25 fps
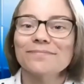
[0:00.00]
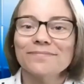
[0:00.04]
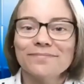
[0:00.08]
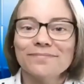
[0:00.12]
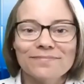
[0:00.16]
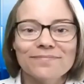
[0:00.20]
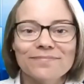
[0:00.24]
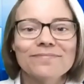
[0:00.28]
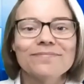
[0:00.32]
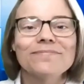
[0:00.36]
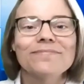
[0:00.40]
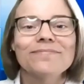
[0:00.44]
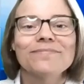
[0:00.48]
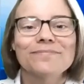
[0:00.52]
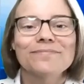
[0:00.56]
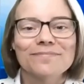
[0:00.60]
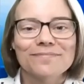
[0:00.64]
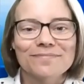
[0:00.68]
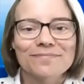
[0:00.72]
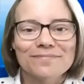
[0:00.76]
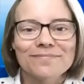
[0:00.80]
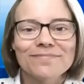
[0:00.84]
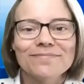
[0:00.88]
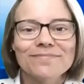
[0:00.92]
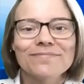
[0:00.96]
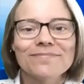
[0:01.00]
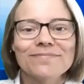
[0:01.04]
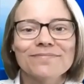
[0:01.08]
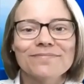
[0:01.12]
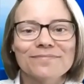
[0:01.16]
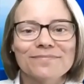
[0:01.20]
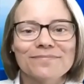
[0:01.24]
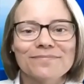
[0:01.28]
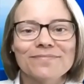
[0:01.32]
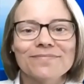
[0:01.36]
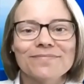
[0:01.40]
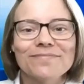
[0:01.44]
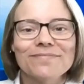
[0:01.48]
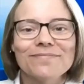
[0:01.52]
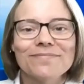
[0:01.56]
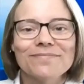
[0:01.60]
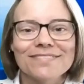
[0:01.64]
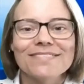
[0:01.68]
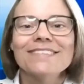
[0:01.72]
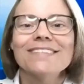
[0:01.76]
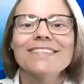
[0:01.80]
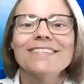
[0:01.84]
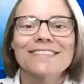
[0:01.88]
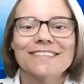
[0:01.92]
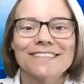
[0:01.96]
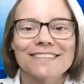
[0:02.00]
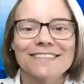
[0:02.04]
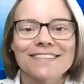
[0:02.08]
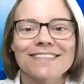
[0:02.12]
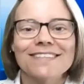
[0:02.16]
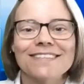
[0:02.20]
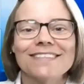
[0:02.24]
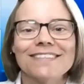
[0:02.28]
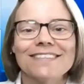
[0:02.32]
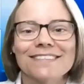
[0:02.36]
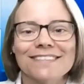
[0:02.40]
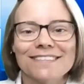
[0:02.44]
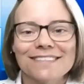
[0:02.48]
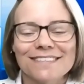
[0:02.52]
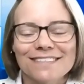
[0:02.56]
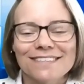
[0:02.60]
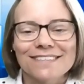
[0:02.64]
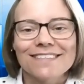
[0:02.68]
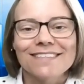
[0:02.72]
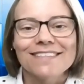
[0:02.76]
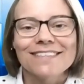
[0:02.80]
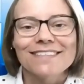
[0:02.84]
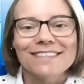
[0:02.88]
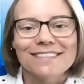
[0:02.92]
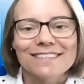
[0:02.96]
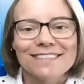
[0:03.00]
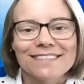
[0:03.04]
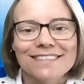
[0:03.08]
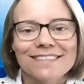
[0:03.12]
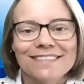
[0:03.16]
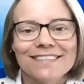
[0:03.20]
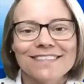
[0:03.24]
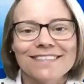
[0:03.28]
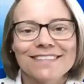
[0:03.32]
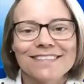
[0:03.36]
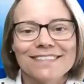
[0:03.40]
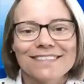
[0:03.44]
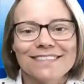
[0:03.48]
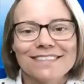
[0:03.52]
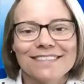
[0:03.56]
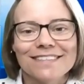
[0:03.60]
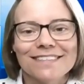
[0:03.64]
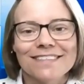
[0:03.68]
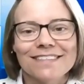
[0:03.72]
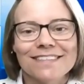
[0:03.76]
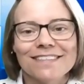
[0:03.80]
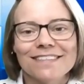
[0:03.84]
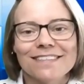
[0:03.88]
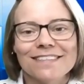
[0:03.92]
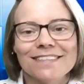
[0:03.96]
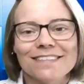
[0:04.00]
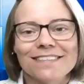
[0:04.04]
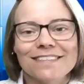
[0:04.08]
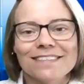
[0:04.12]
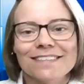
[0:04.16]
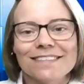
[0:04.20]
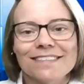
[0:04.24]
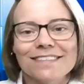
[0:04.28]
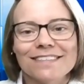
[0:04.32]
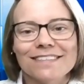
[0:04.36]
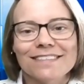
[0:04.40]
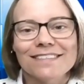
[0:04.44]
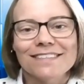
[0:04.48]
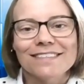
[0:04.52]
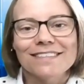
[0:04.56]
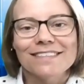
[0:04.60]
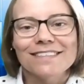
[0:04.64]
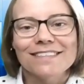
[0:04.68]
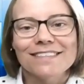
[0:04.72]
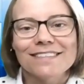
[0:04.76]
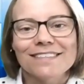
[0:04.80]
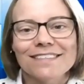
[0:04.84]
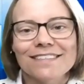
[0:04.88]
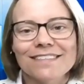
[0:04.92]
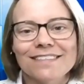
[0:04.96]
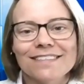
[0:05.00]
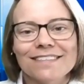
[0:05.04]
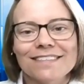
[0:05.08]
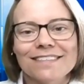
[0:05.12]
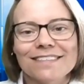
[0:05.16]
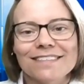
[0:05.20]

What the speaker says: [no speech]